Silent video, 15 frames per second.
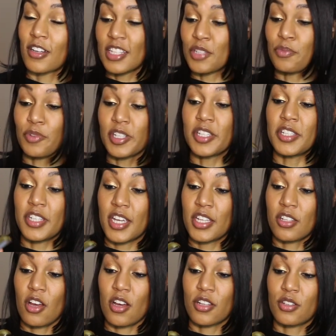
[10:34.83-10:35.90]
This really
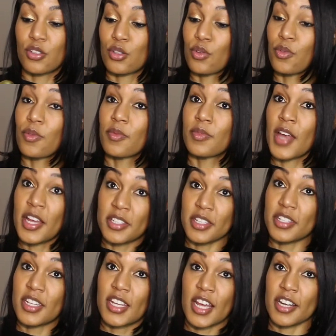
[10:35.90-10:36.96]
stays on, so that's a
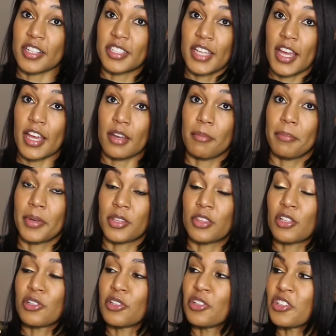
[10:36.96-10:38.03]
10 out of 10, but
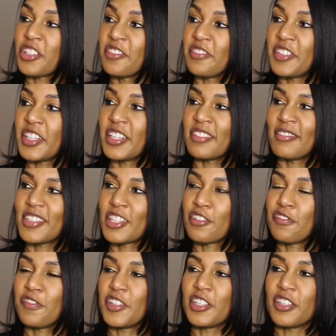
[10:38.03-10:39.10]
the look of it and the
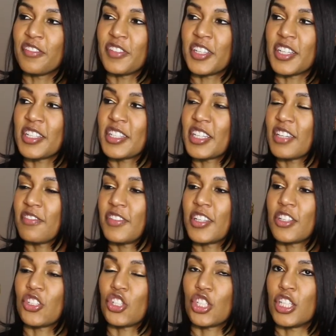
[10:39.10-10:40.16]
feel of it is
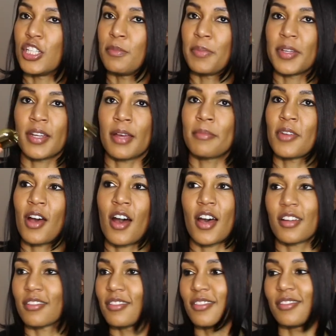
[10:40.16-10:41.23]
giving cheap, and I'm
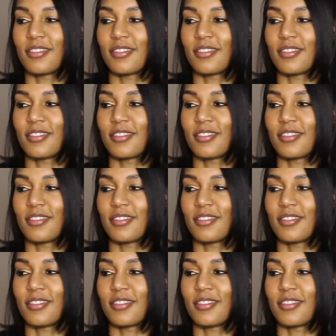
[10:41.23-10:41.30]
not.